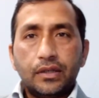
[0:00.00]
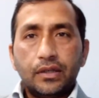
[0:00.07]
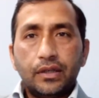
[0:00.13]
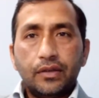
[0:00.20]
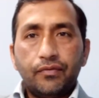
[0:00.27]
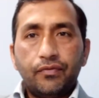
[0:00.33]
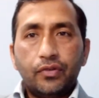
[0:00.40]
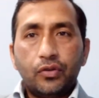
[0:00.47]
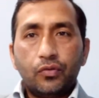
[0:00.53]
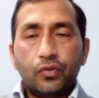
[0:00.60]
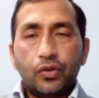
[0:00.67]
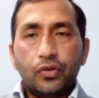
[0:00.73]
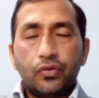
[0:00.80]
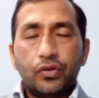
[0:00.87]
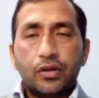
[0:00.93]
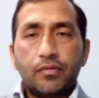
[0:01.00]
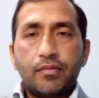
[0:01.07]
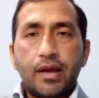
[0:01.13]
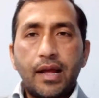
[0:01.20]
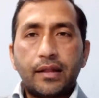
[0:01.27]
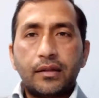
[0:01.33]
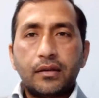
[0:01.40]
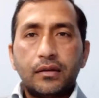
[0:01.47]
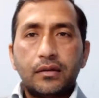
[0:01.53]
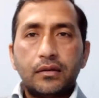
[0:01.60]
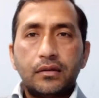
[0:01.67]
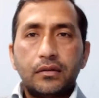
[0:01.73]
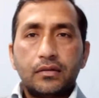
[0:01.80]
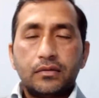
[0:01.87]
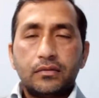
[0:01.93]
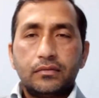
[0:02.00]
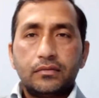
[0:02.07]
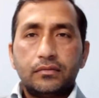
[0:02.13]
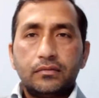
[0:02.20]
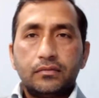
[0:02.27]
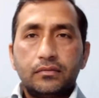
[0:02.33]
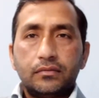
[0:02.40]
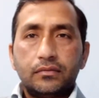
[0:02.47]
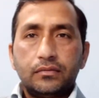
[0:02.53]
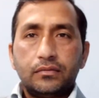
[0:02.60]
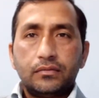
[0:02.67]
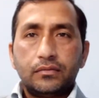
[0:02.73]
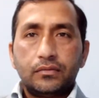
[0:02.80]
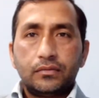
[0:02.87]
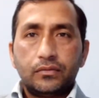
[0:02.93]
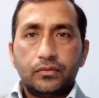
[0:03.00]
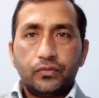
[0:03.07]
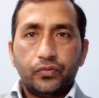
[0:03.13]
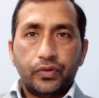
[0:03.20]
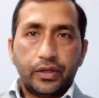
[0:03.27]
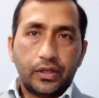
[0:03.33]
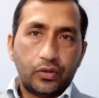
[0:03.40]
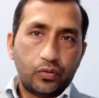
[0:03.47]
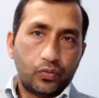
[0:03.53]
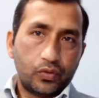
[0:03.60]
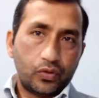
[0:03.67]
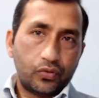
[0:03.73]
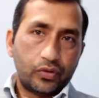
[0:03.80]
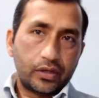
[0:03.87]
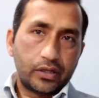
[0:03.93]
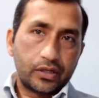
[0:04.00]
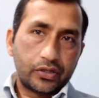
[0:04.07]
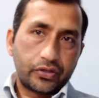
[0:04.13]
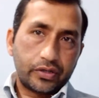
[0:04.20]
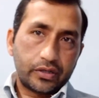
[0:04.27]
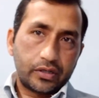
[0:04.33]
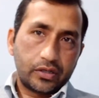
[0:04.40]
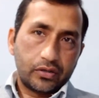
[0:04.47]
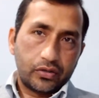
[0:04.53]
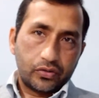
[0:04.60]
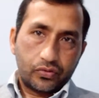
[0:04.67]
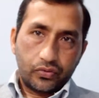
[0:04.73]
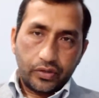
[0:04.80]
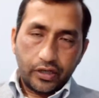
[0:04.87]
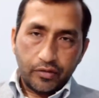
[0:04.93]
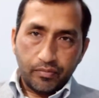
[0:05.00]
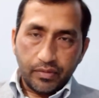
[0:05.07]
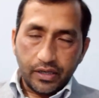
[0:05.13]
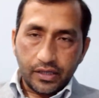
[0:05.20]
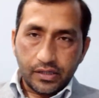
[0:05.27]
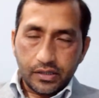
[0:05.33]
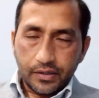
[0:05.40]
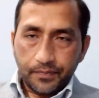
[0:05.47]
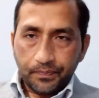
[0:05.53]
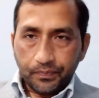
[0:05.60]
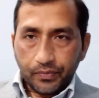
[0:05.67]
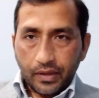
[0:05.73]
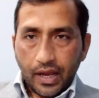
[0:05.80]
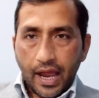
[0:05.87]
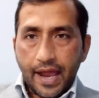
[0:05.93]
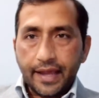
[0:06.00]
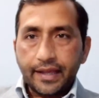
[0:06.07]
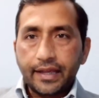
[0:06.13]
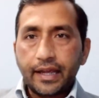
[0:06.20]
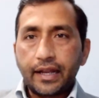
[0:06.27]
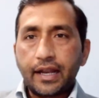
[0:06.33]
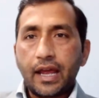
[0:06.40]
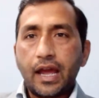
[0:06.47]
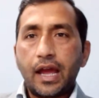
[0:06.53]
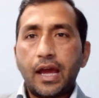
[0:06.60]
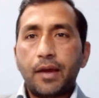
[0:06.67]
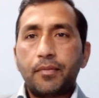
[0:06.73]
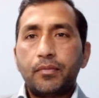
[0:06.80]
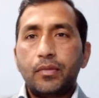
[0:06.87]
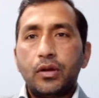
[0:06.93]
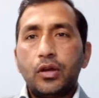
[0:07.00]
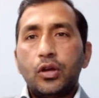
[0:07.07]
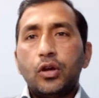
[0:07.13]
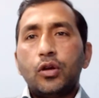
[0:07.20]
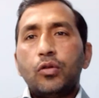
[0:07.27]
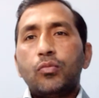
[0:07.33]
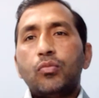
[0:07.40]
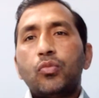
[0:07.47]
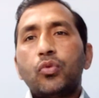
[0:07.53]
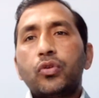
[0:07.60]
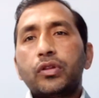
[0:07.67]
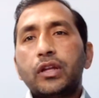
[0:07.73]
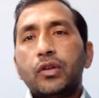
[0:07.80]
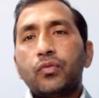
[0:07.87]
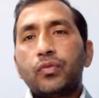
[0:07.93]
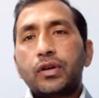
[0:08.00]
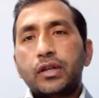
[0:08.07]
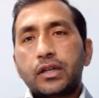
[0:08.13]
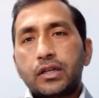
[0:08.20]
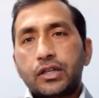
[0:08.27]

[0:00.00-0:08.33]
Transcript: if we overload a method, we can overload a constructor also. It means I can have more than one